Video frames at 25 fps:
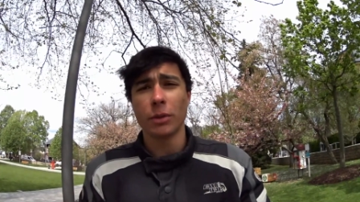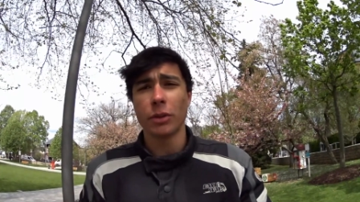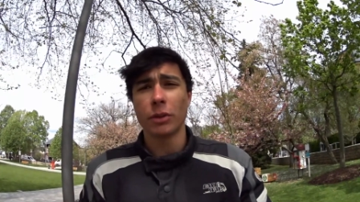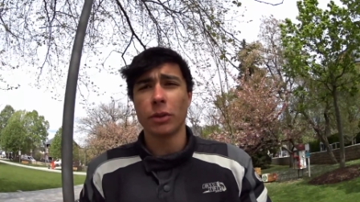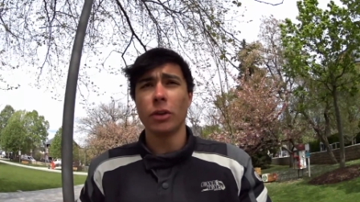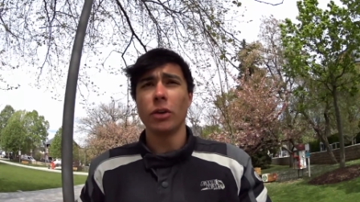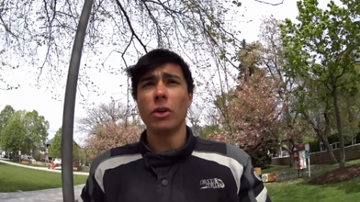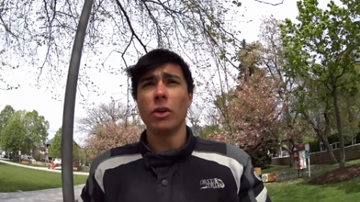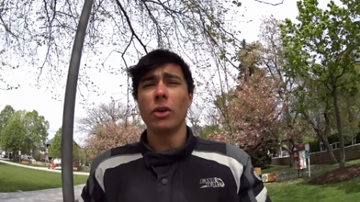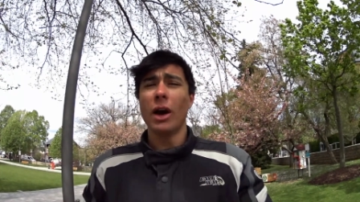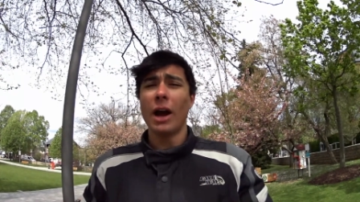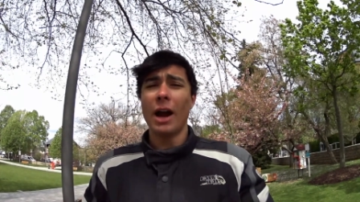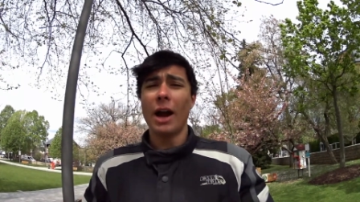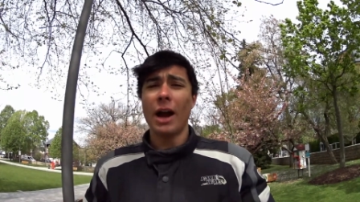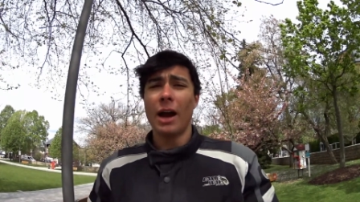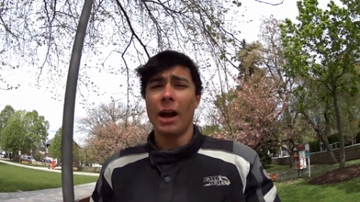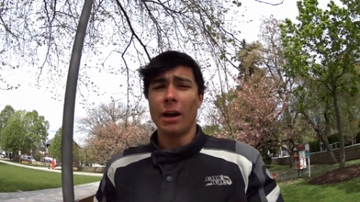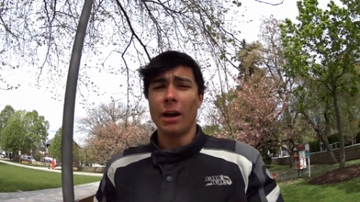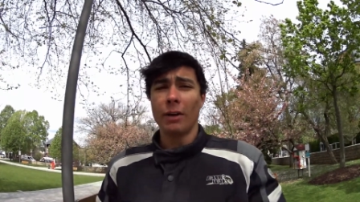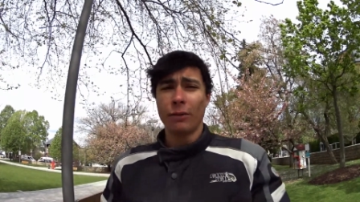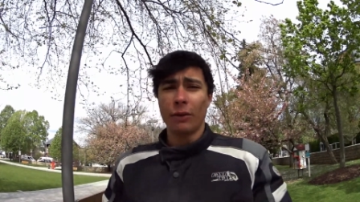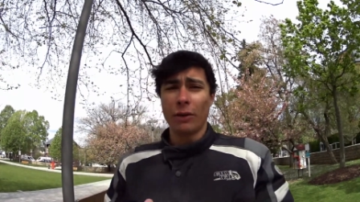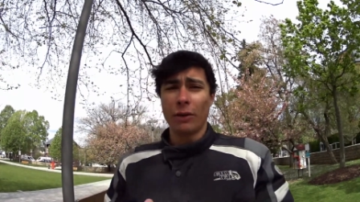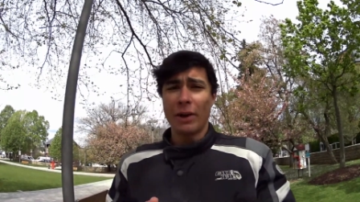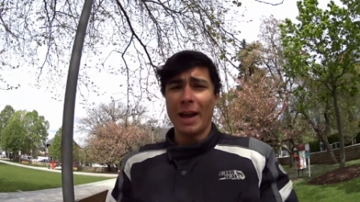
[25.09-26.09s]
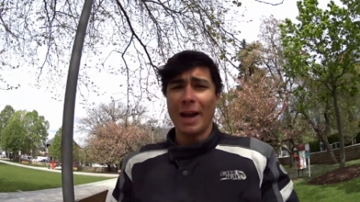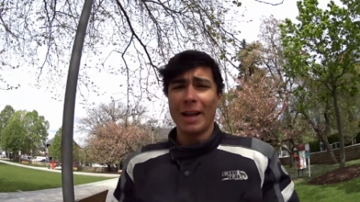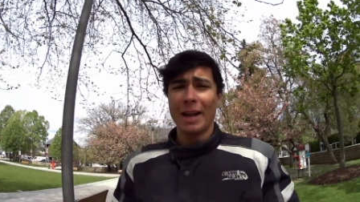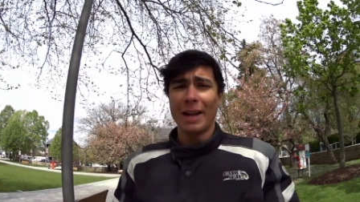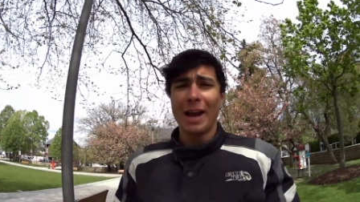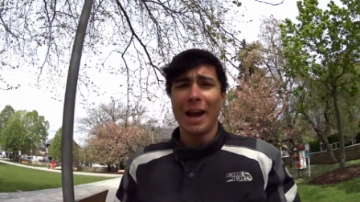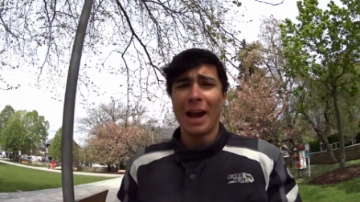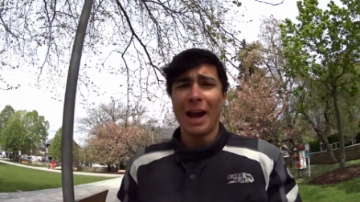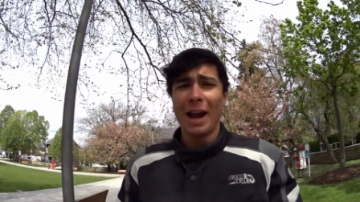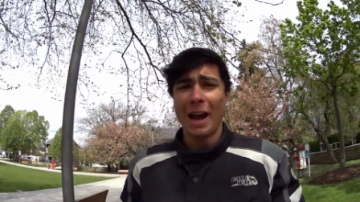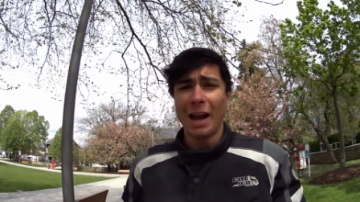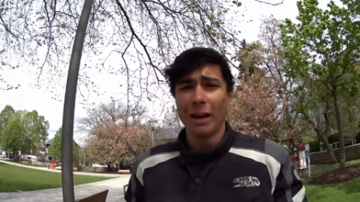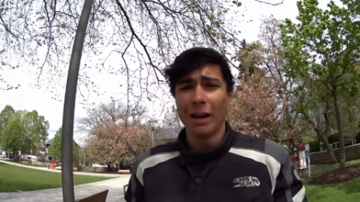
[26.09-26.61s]
So uh, for that
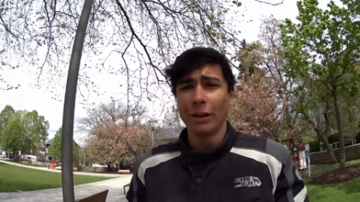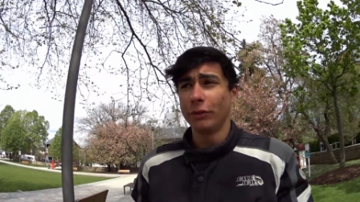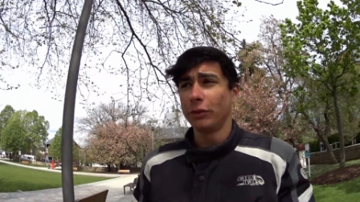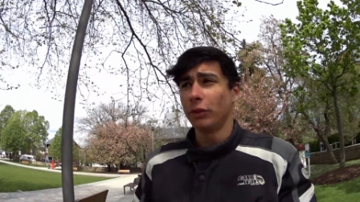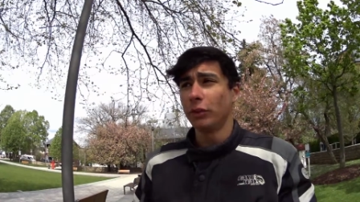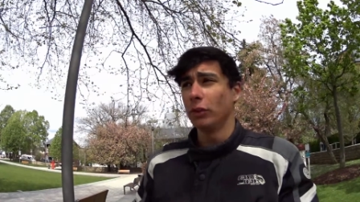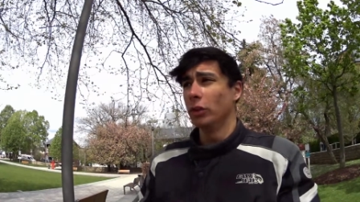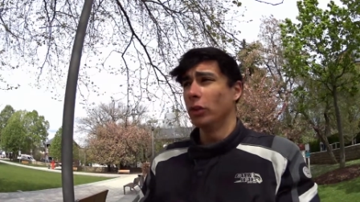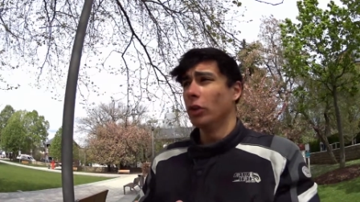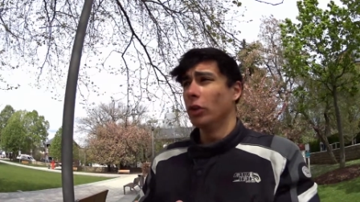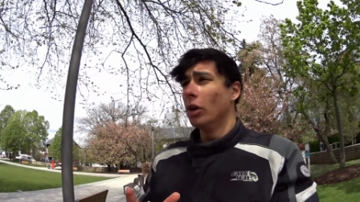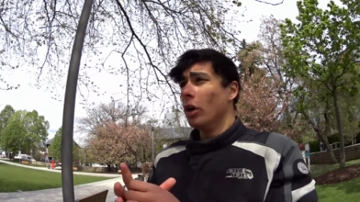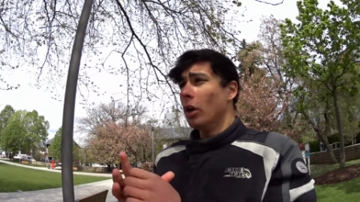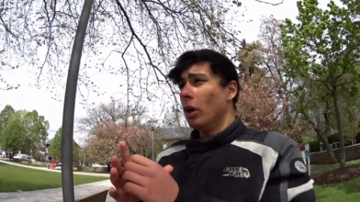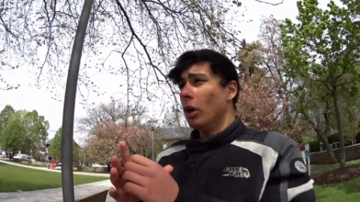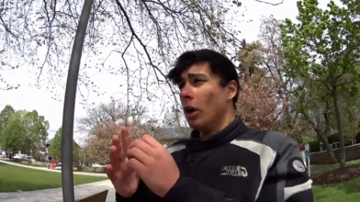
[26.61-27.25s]
I have to